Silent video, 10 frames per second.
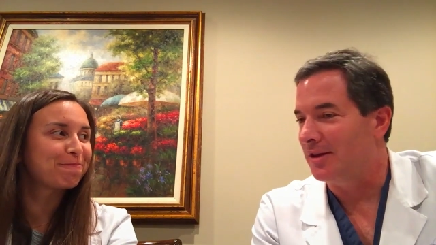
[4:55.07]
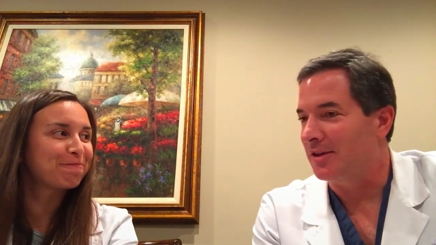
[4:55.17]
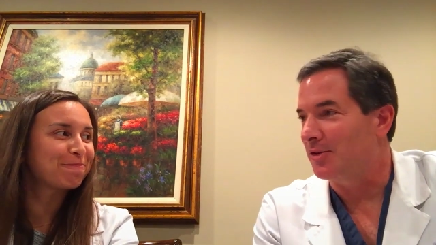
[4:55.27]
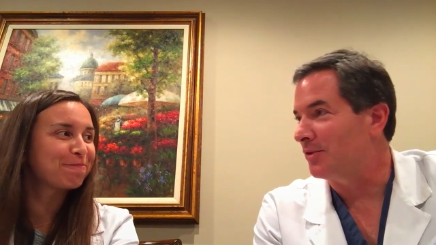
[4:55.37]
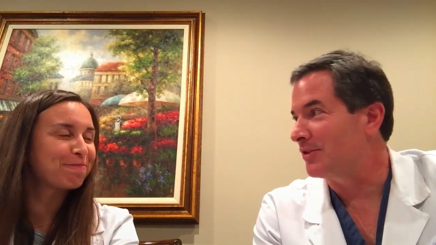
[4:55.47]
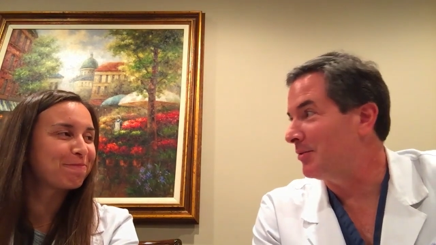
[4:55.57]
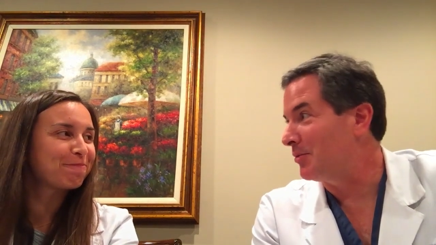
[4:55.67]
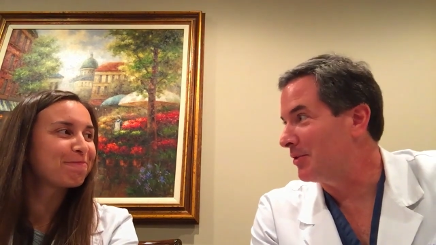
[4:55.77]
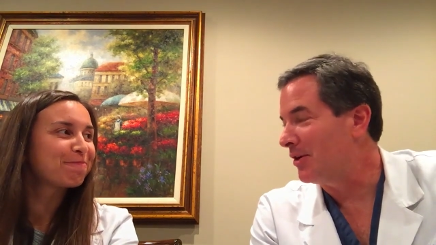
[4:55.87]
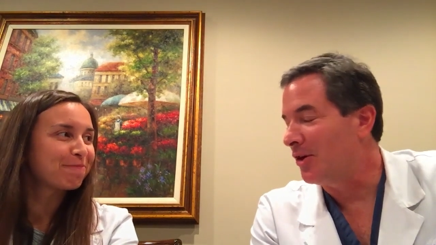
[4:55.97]
Speaker 1: or someone
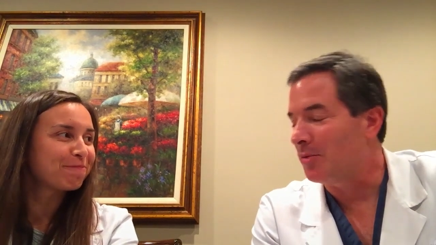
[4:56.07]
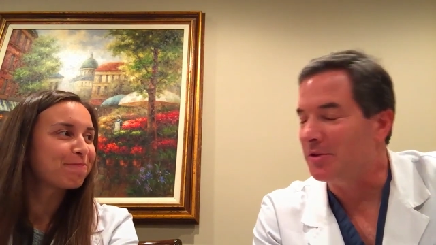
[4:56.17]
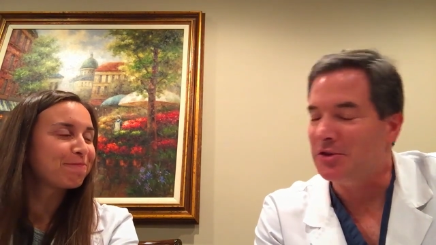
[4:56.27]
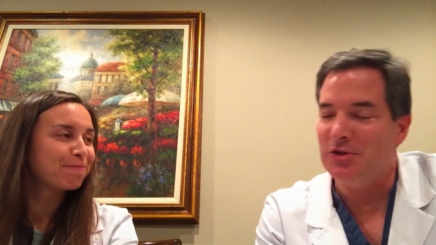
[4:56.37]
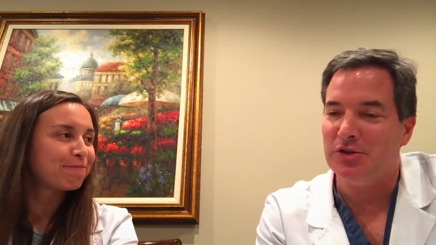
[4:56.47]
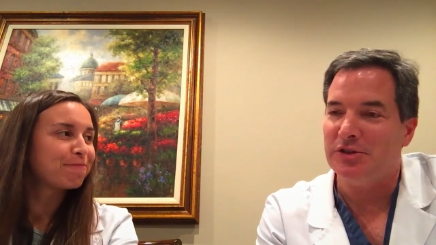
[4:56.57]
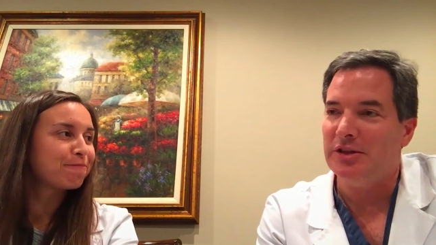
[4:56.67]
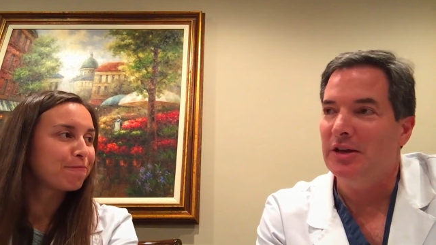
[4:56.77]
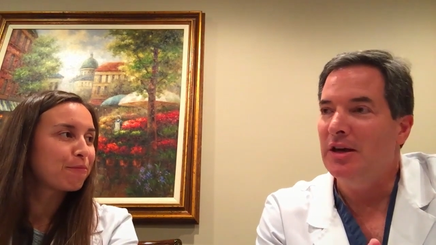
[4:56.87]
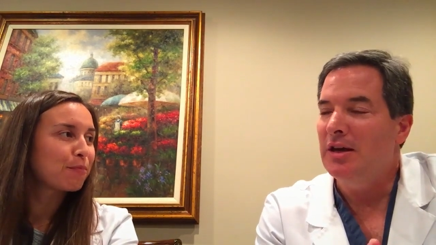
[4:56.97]
would hope. It's usually,
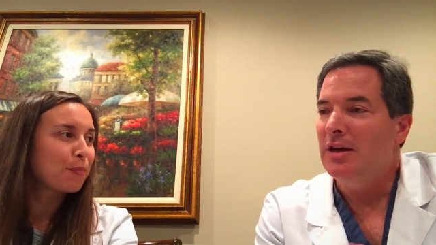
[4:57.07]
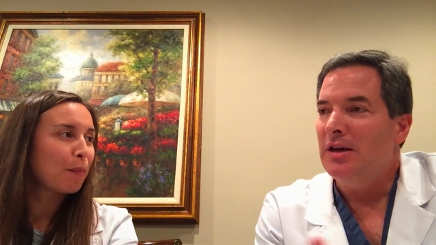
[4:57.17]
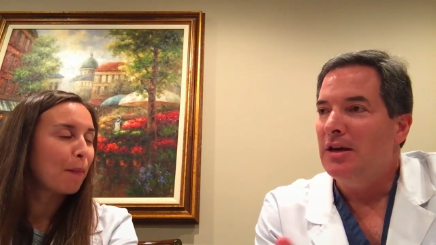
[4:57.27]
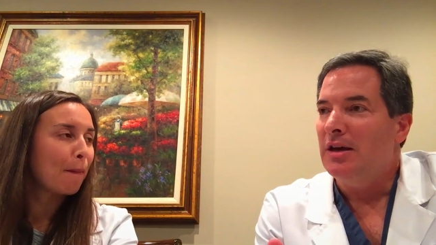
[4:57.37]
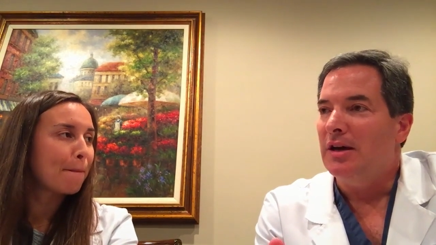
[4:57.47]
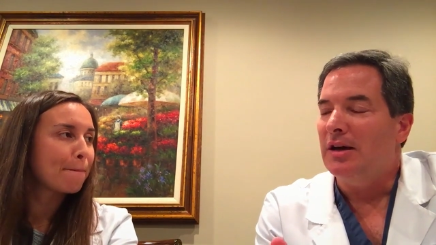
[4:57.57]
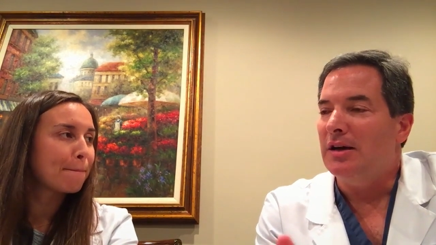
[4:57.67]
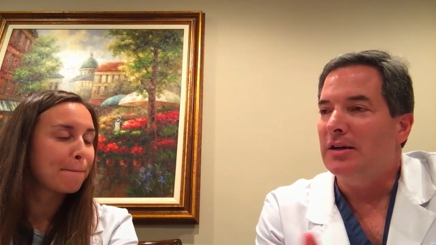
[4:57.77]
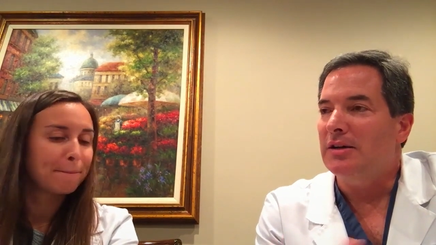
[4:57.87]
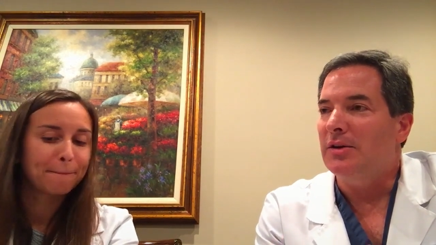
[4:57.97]

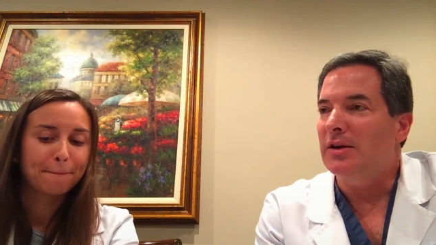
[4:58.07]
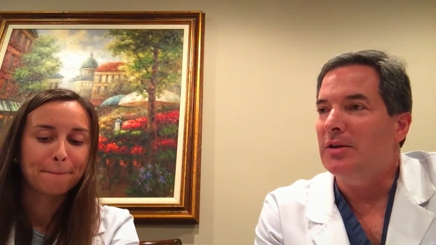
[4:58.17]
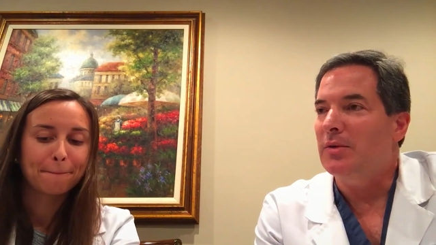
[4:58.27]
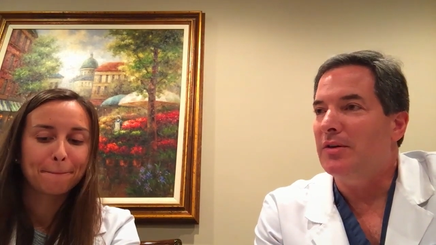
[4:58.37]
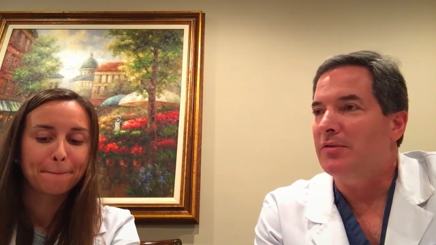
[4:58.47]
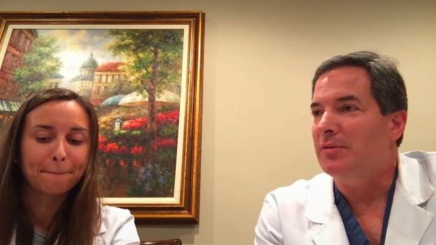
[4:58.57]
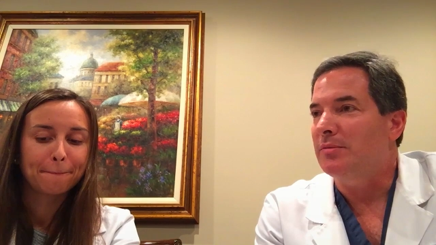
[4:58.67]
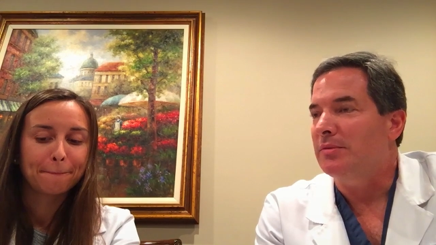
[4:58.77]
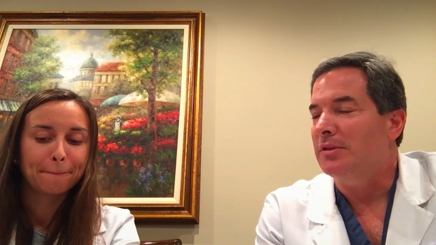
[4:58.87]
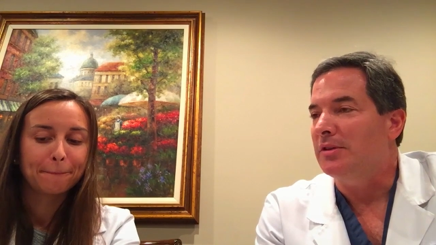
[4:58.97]
anywhere from
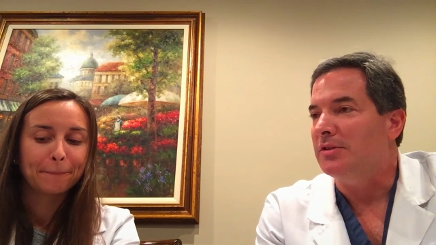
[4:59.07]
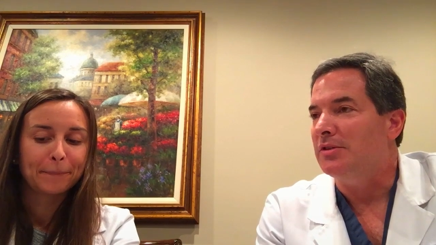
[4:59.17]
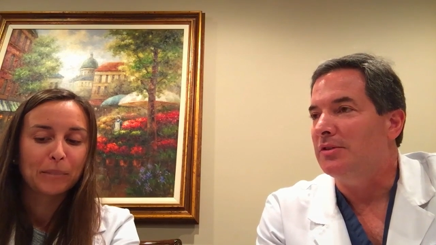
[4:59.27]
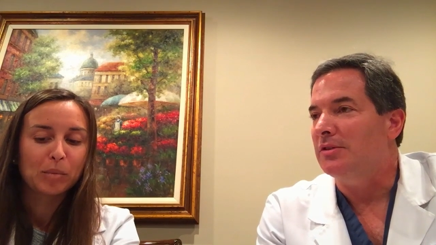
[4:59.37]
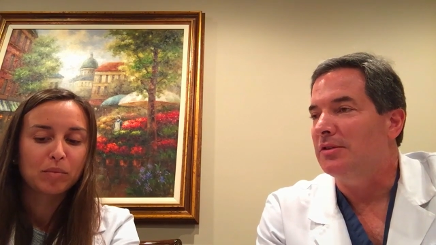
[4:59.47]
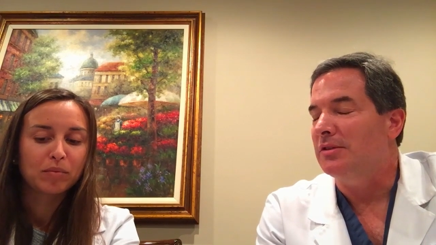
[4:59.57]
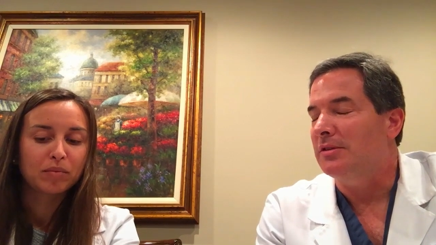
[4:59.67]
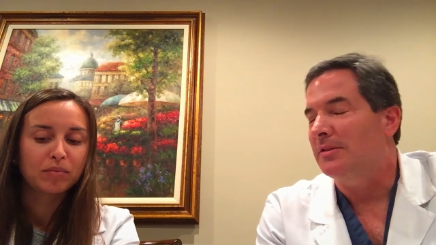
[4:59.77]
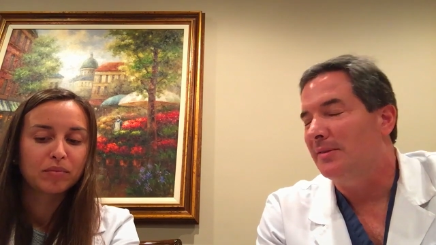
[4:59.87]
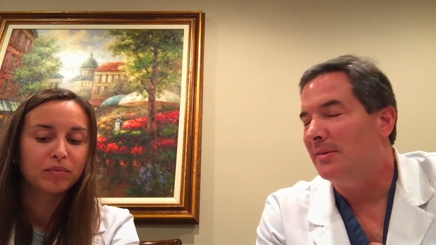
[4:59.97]

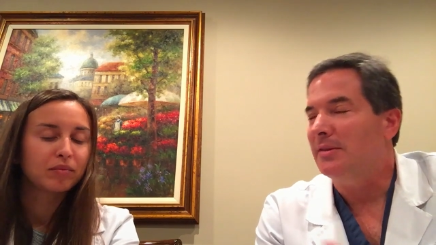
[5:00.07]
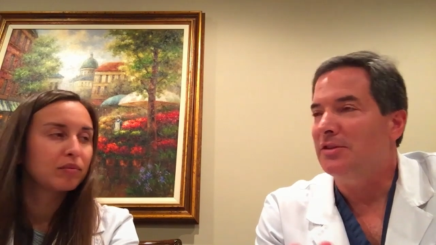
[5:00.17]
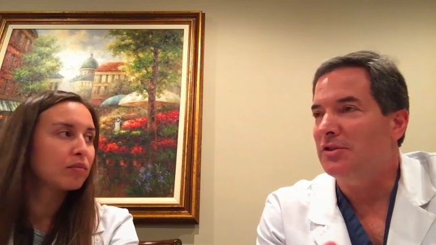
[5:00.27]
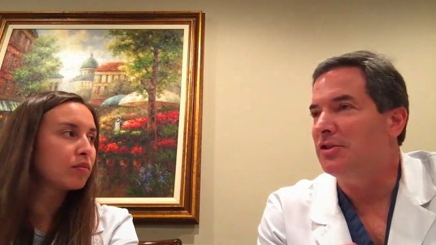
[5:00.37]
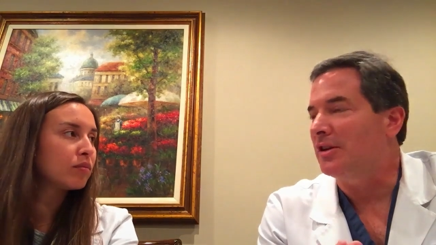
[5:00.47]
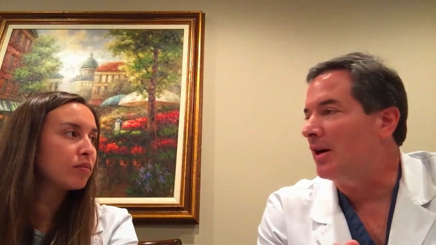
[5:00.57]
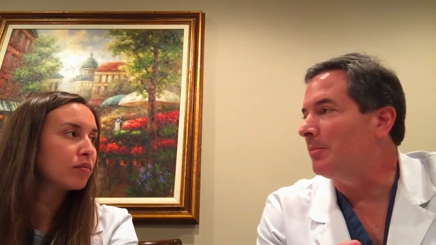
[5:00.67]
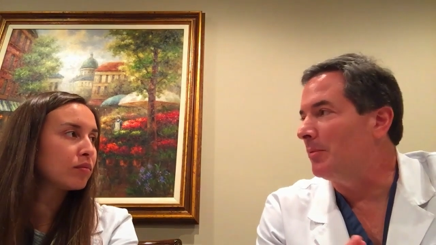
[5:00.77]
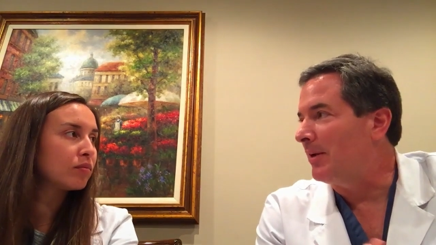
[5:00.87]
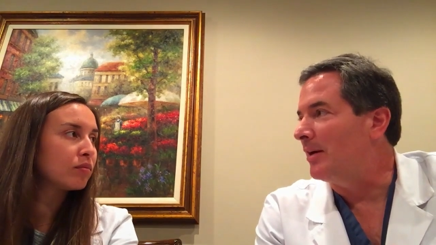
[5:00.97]
it's usually a couple
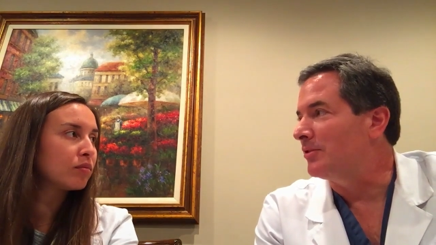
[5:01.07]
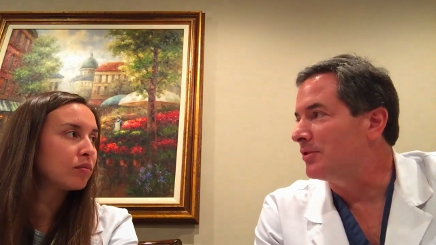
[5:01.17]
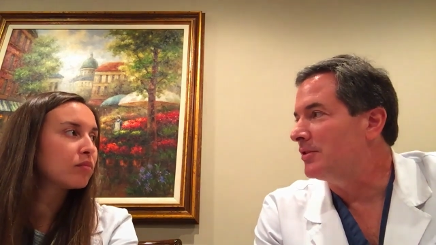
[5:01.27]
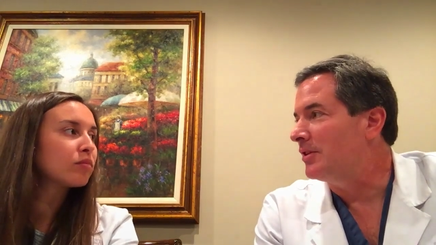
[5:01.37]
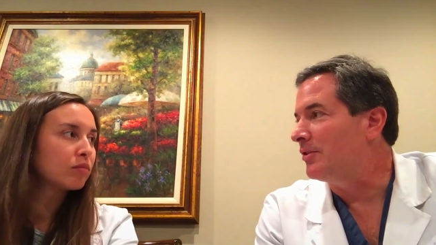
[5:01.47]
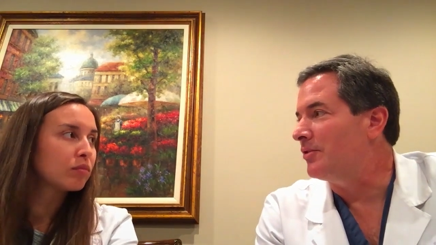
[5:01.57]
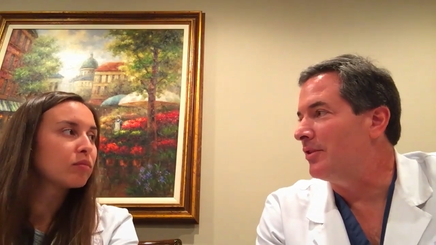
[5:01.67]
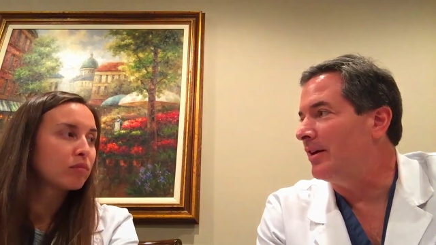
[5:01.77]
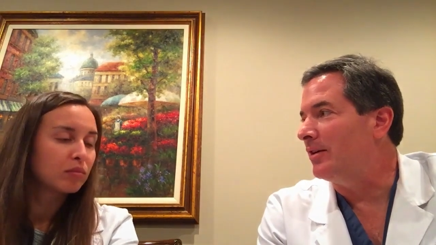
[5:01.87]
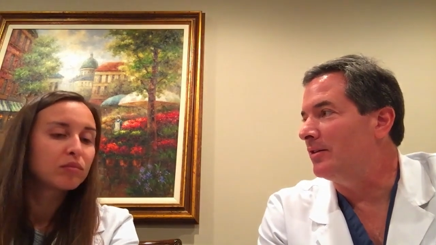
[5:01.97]
pounds here or
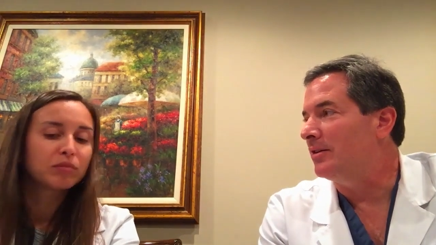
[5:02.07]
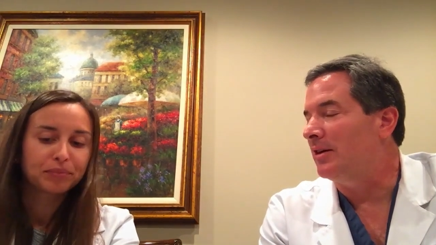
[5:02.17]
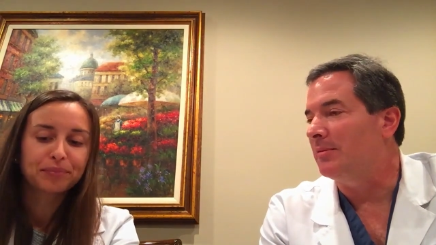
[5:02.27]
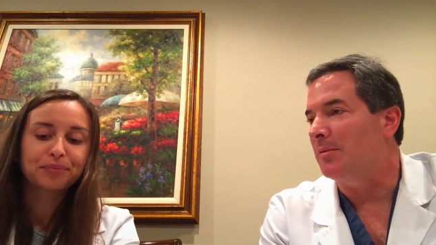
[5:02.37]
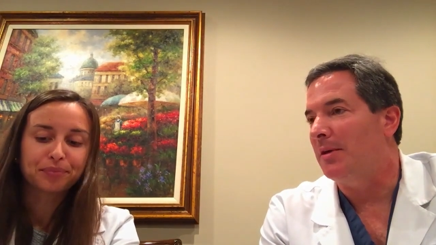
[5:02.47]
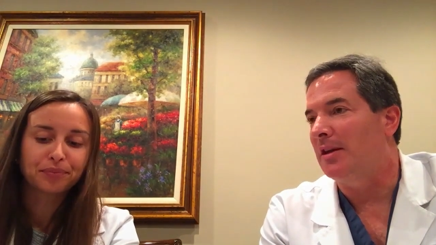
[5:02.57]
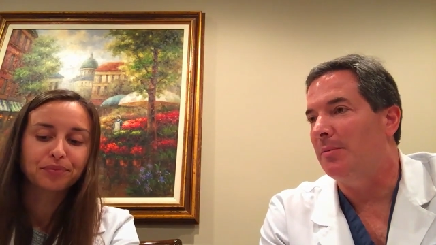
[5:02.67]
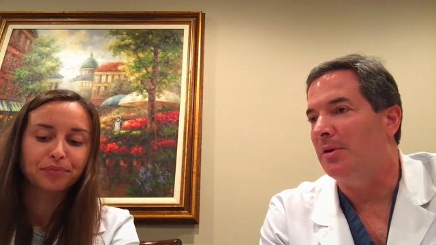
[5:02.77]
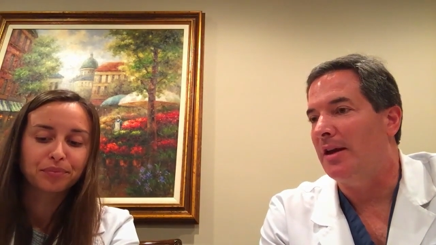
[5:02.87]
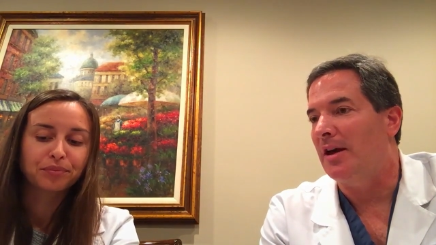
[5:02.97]
there, depending
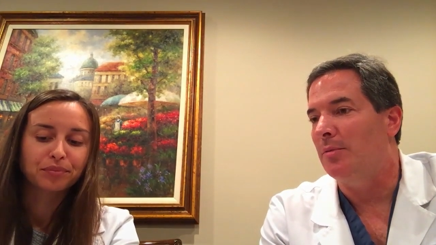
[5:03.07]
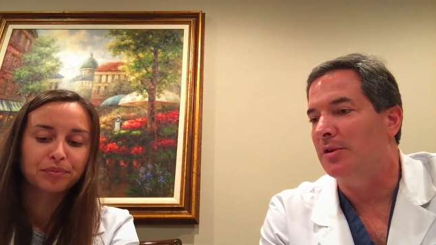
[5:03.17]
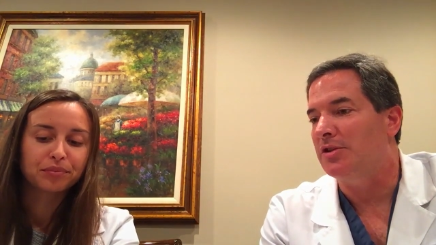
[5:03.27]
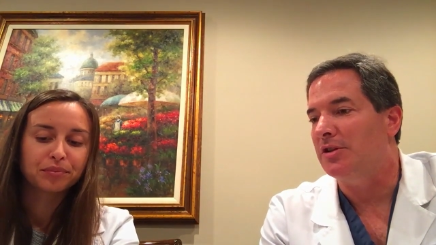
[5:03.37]
upon how much